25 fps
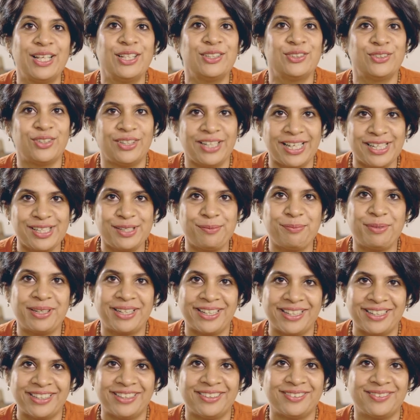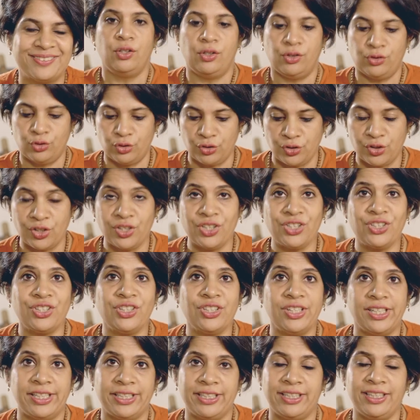So let's begin. So
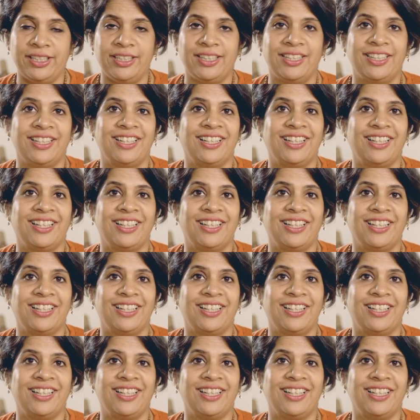traditionally,